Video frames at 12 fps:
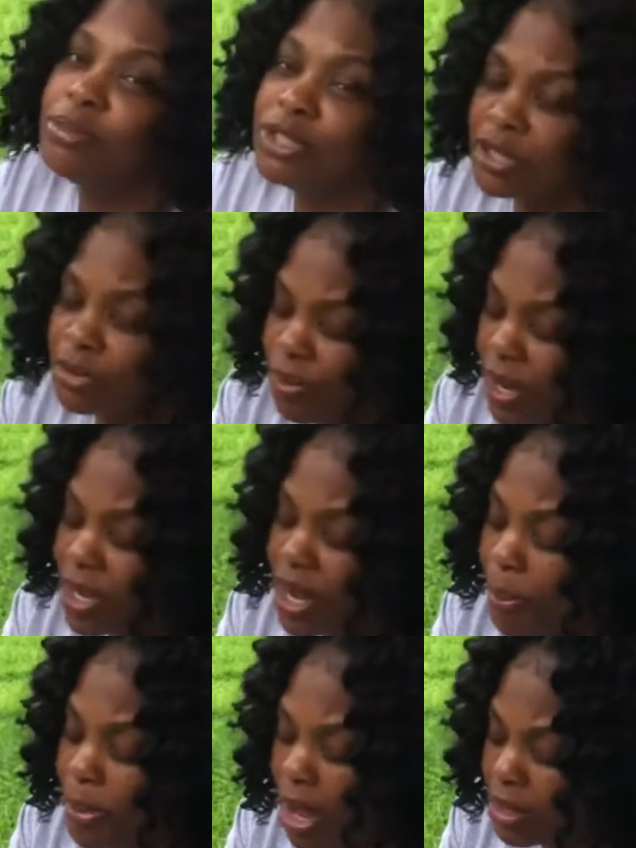just waking up
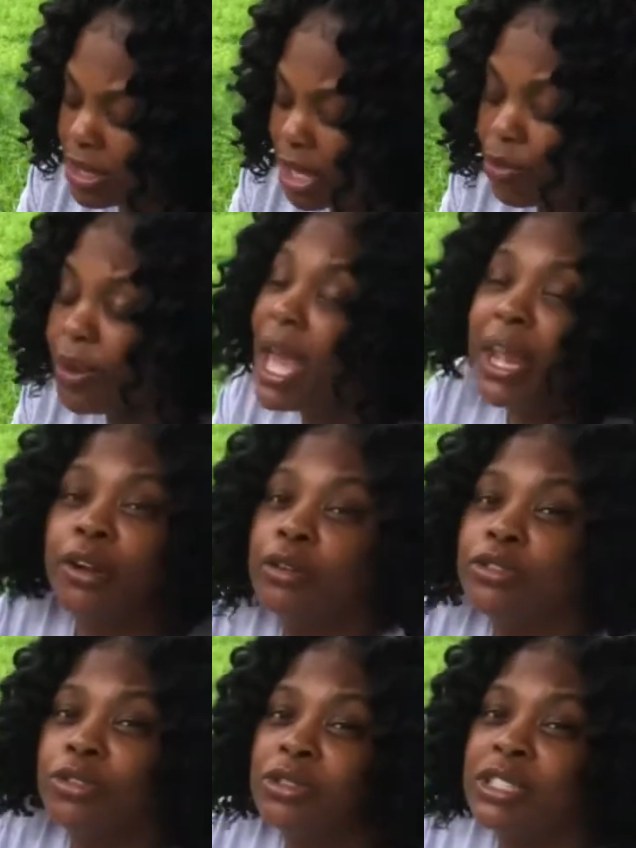and I was like, we gotta go
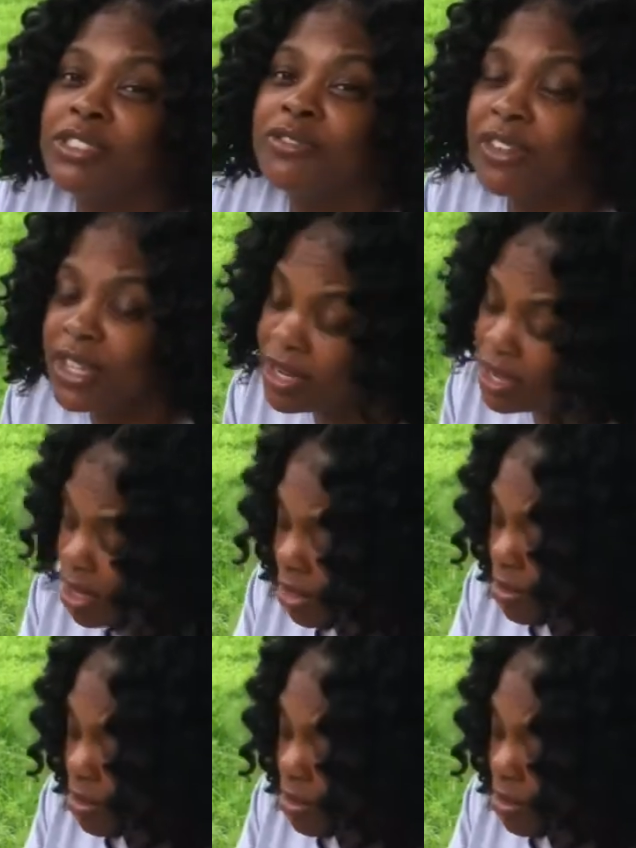do this video.